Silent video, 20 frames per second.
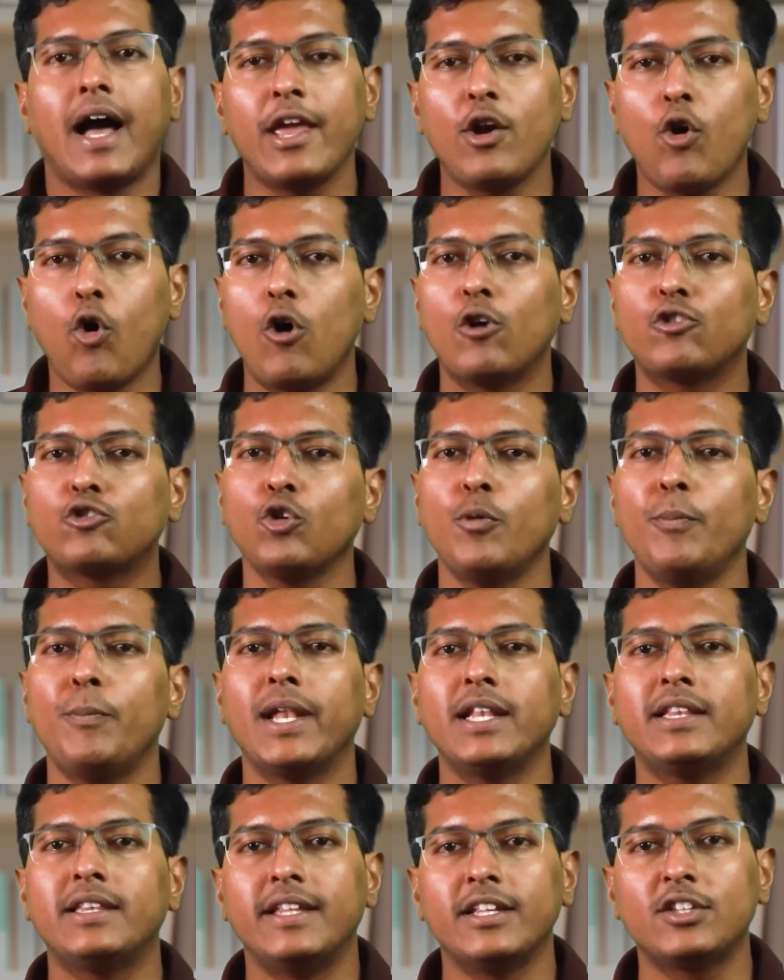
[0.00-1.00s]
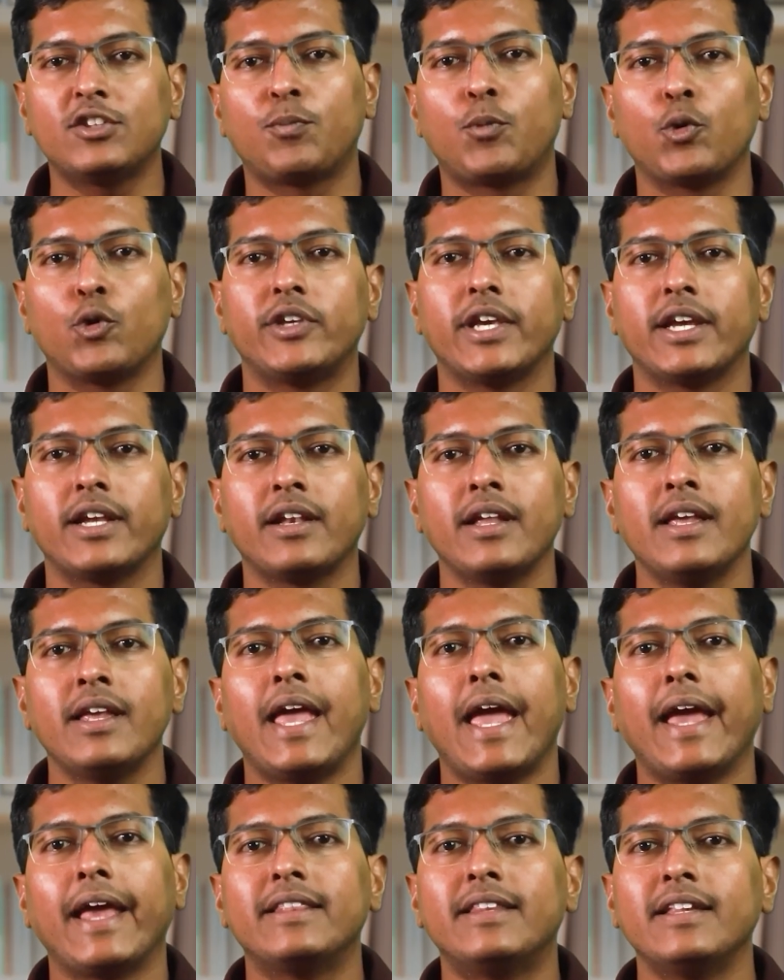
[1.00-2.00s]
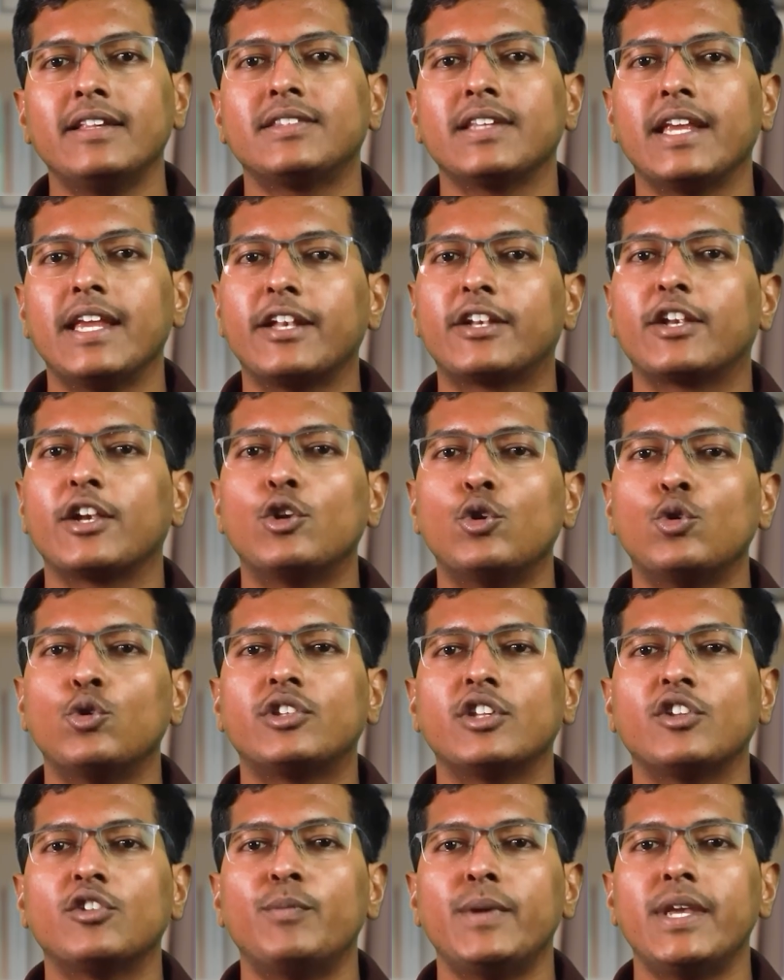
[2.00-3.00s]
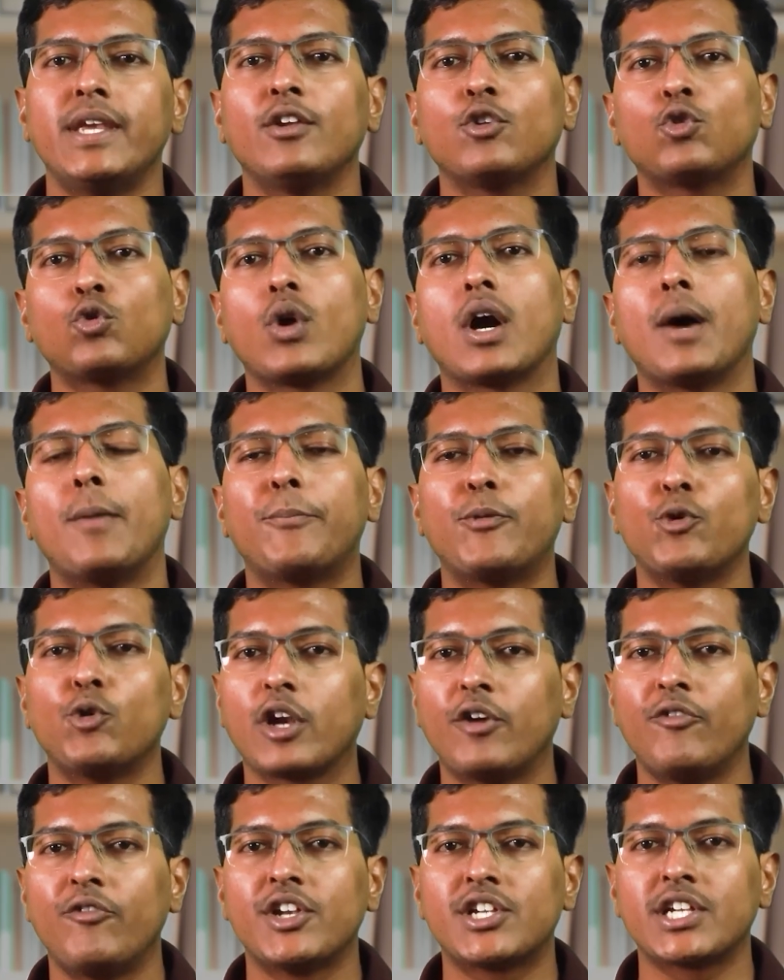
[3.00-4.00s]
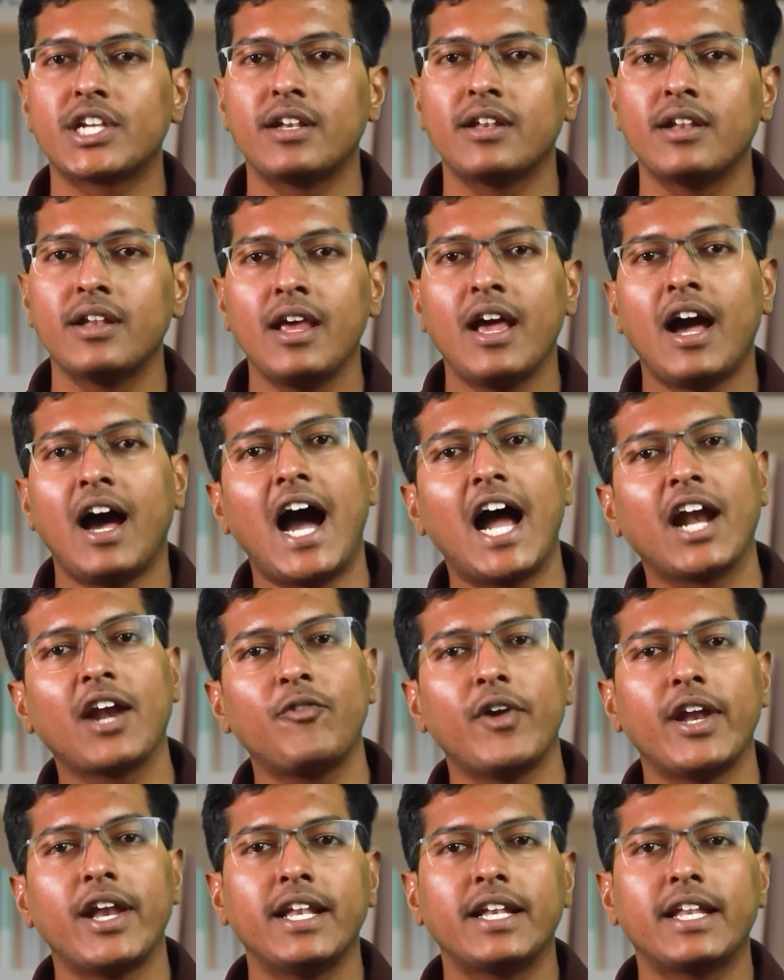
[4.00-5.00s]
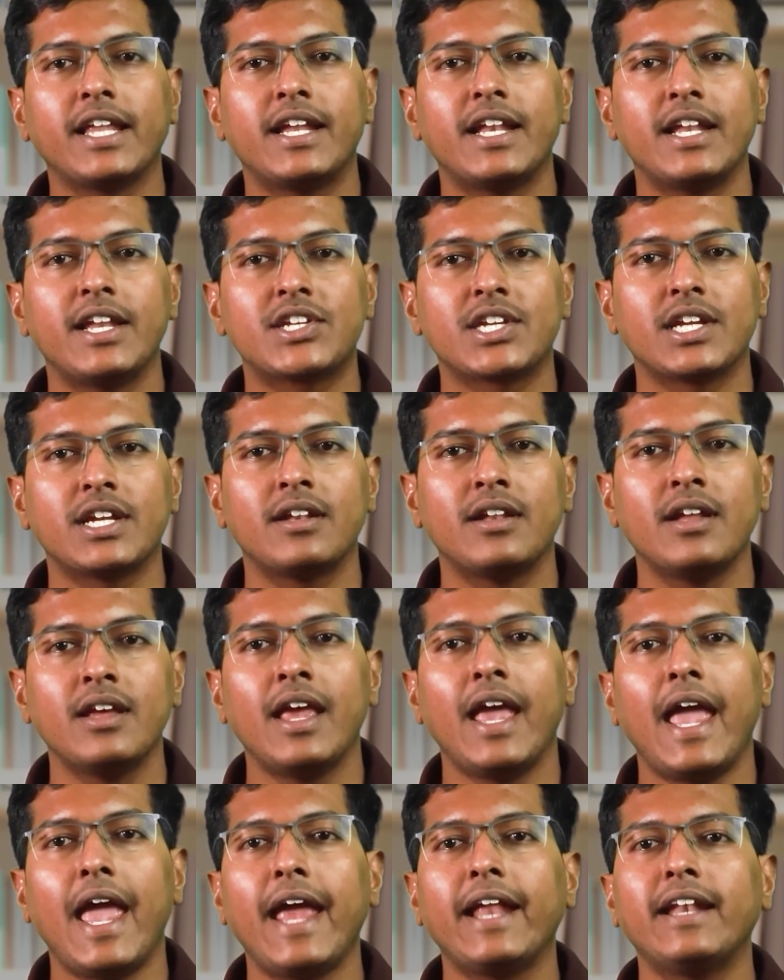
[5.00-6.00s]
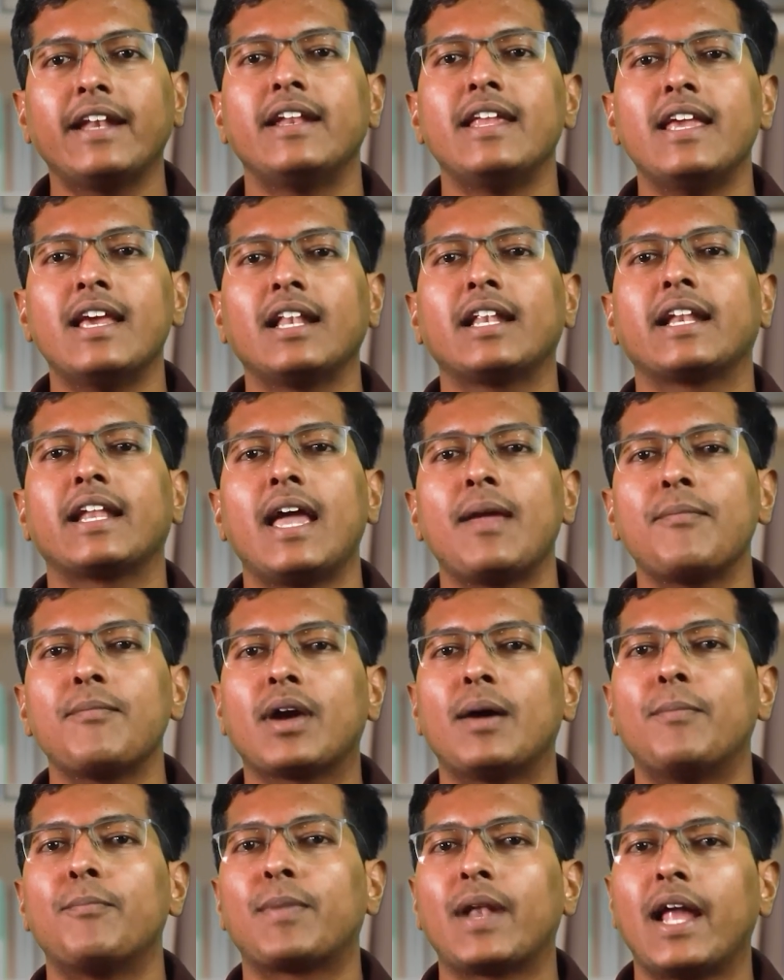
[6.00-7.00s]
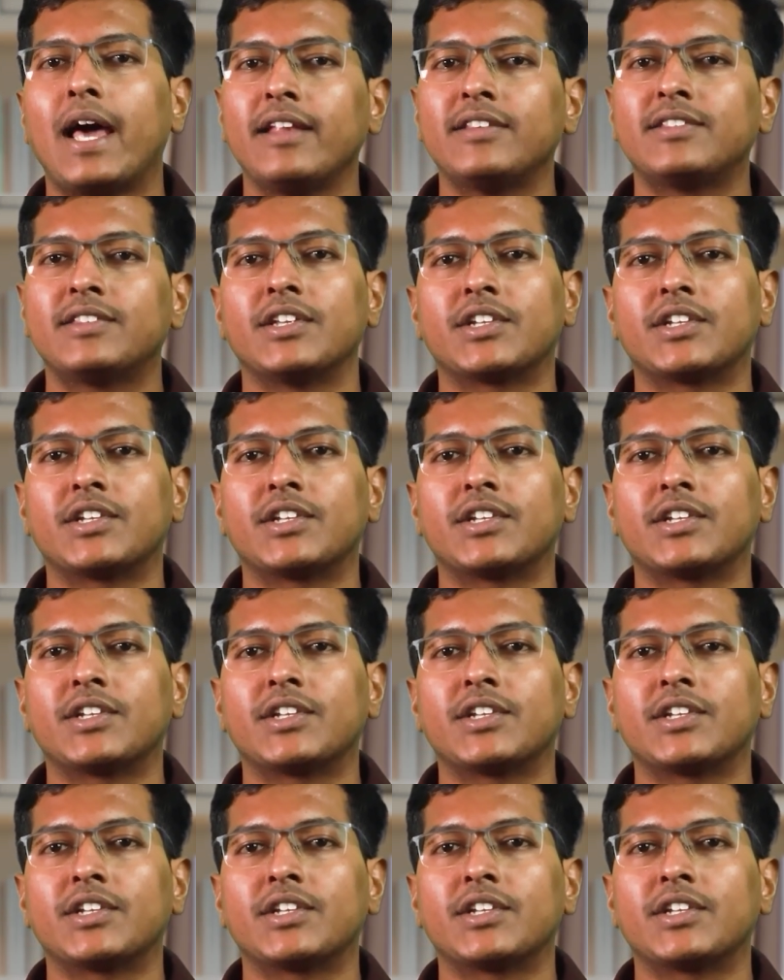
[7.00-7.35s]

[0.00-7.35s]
I also built this project and this introduces me to computer vision, hardware integration, and real-time compliance